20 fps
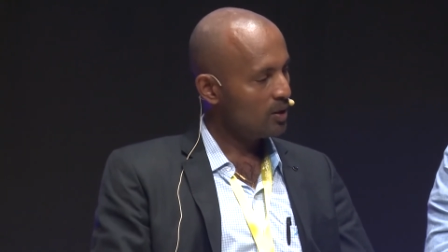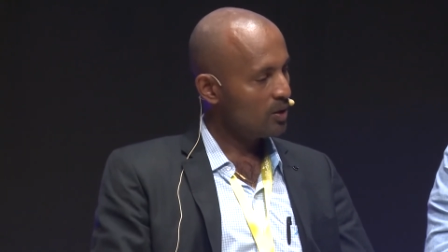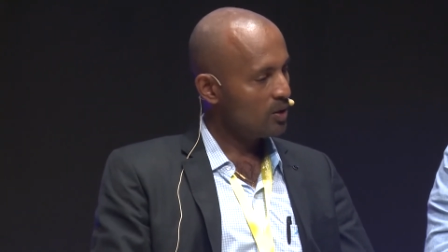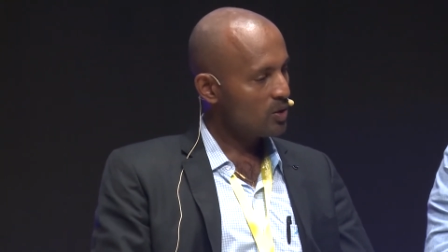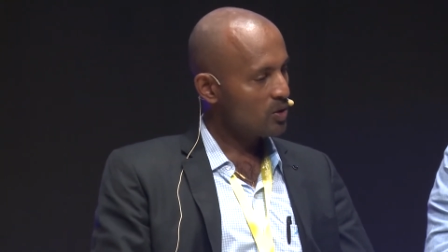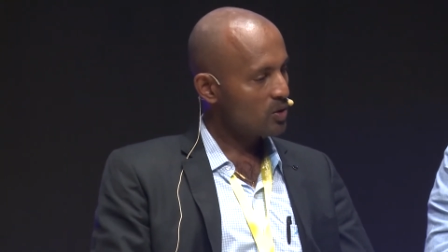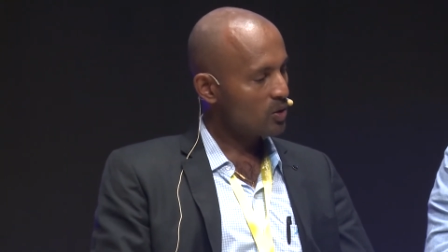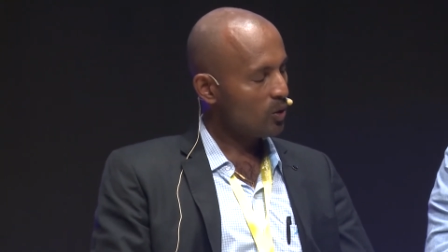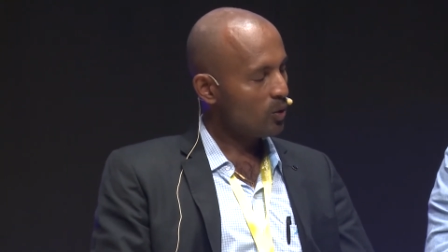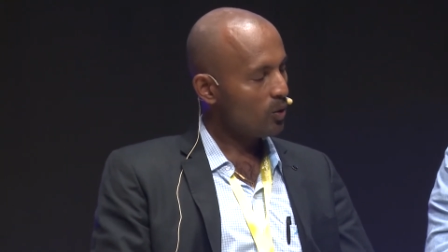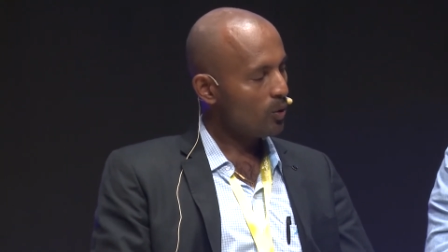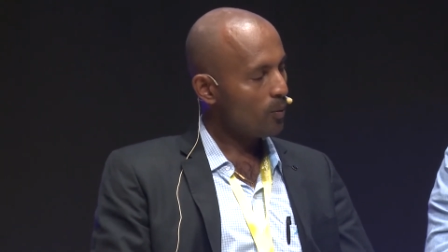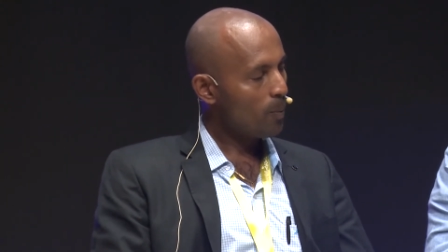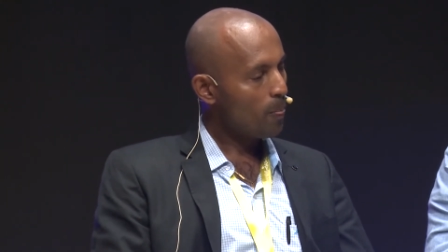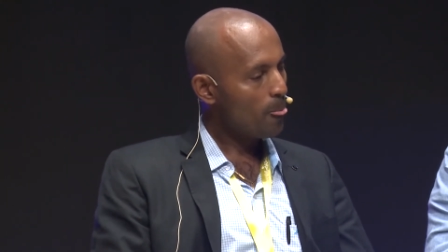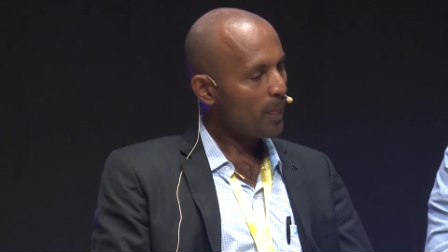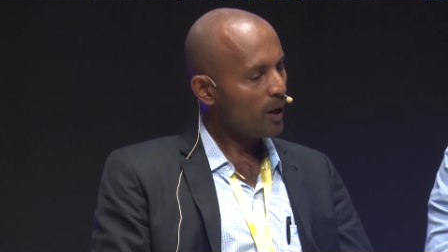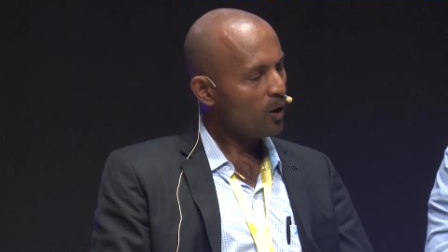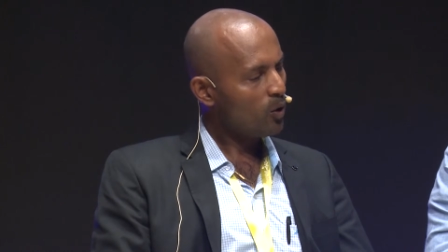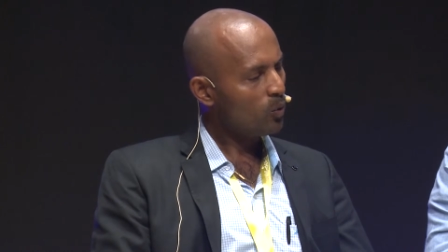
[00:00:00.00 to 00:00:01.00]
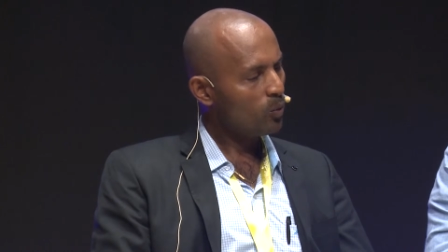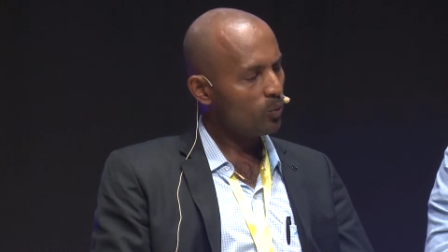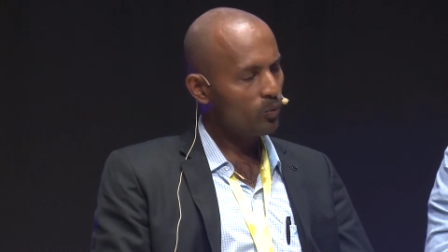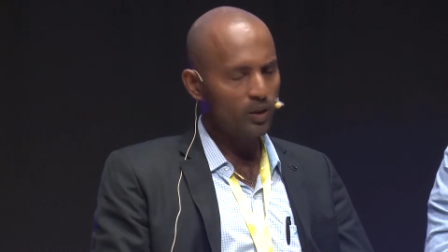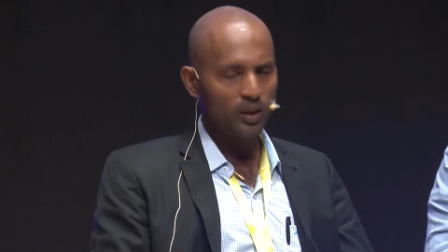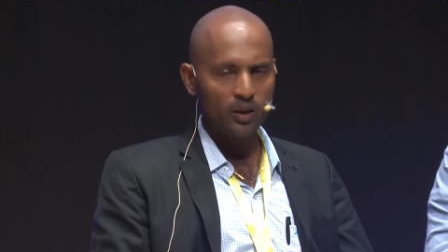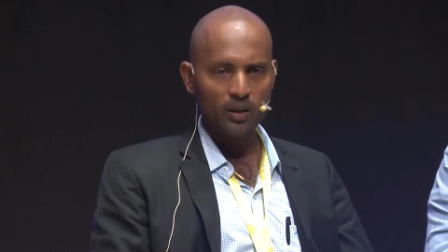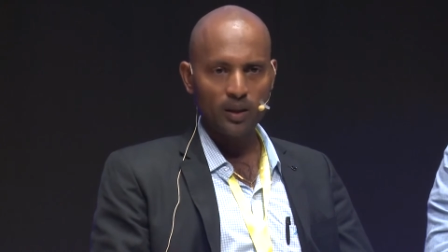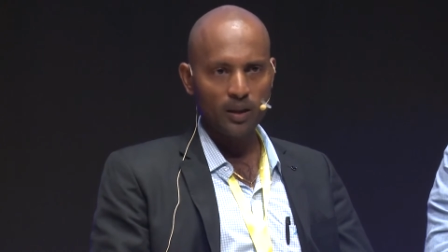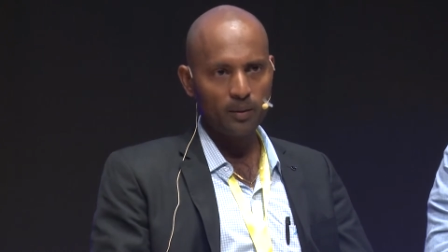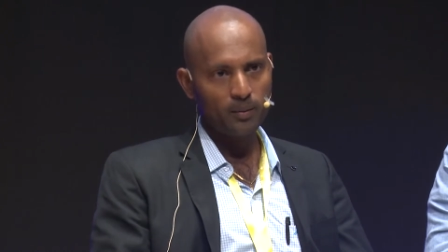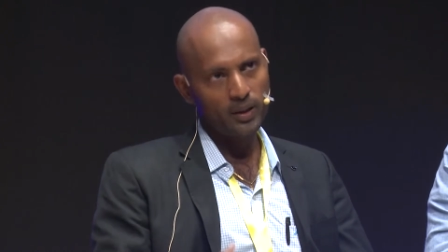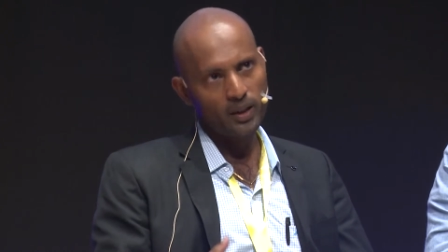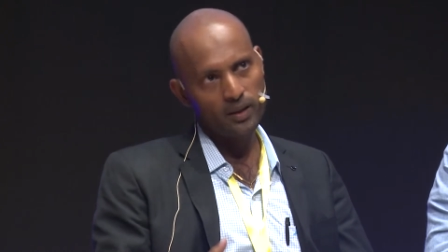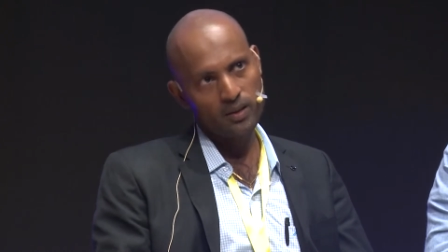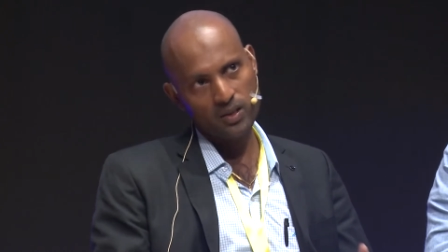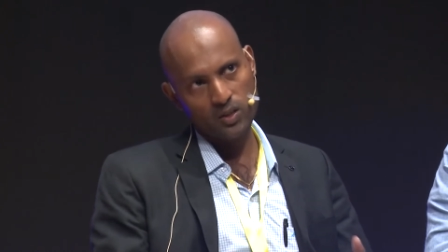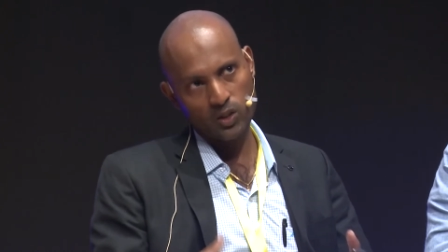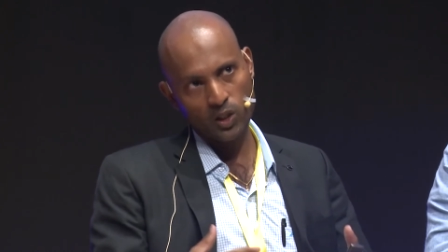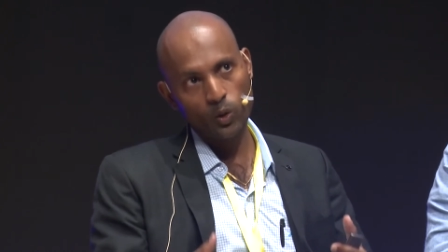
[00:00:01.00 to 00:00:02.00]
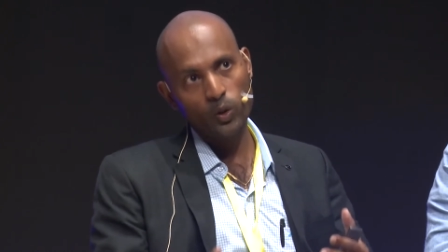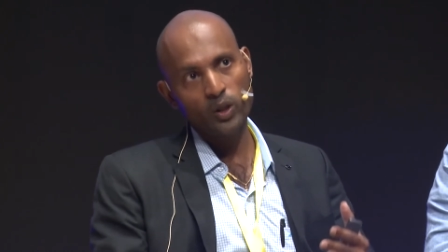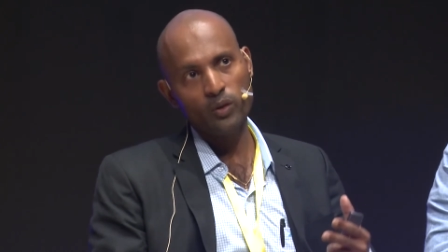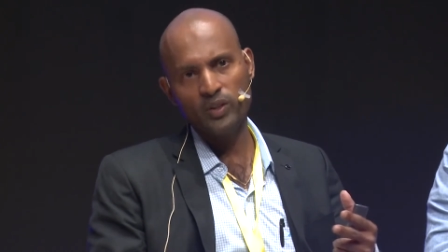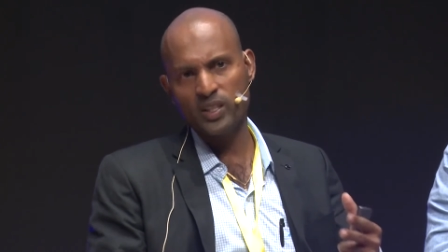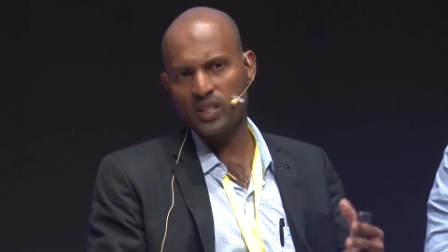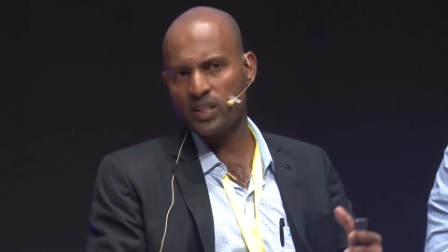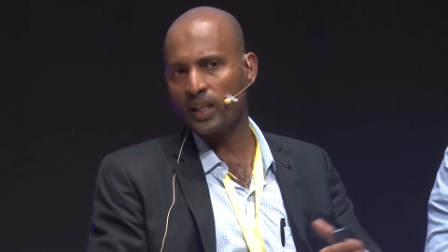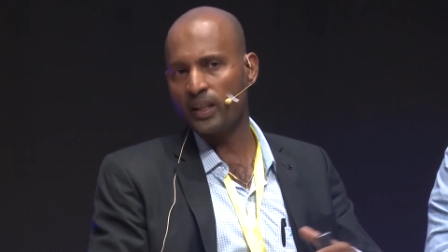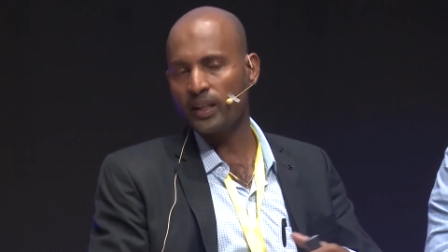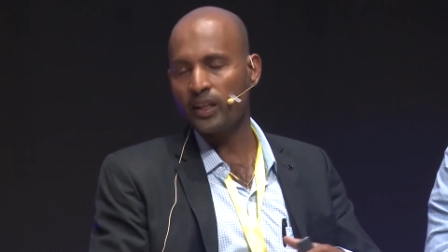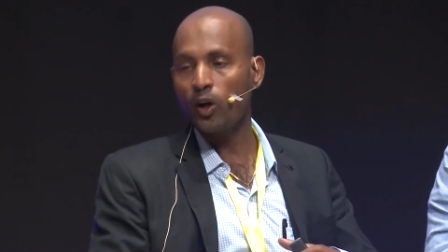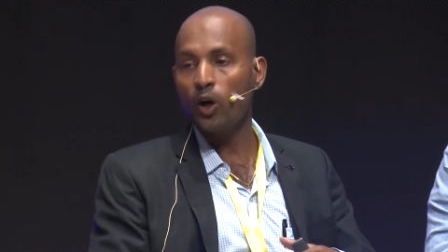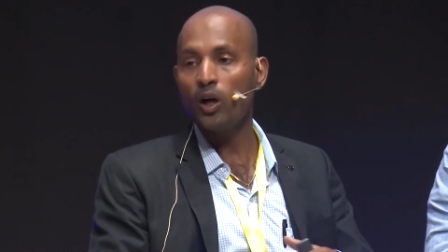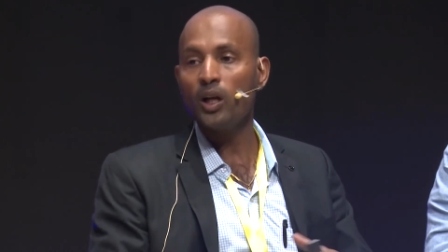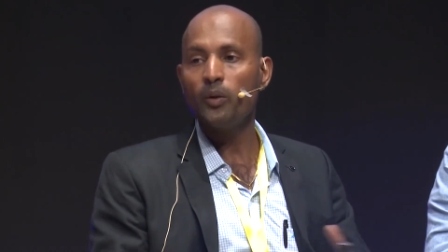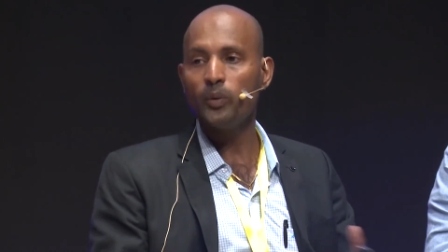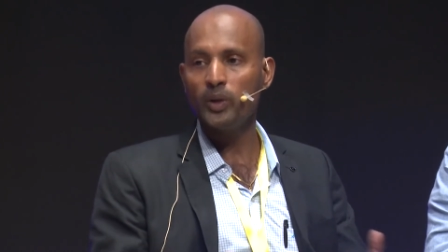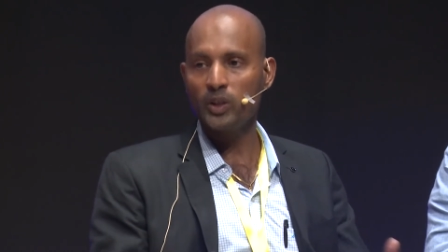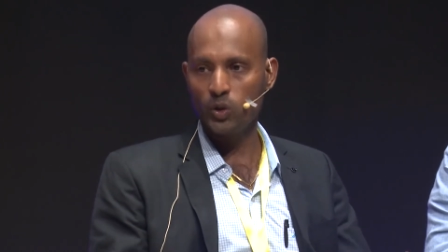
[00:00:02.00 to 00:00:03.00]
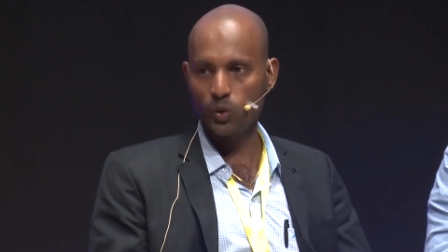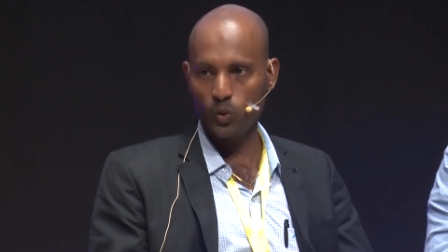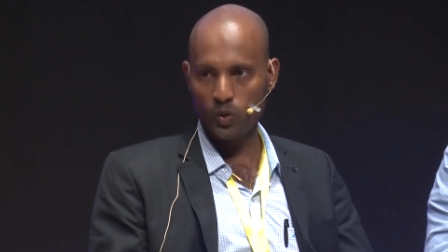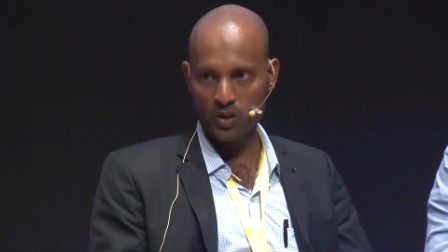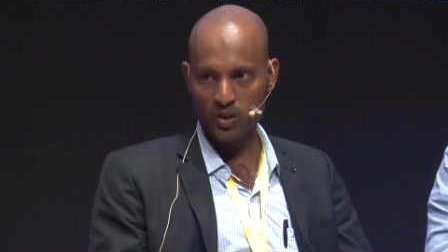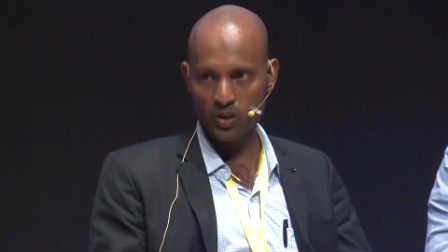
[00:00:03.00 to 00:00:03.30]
So now and then slowly we started all our tours.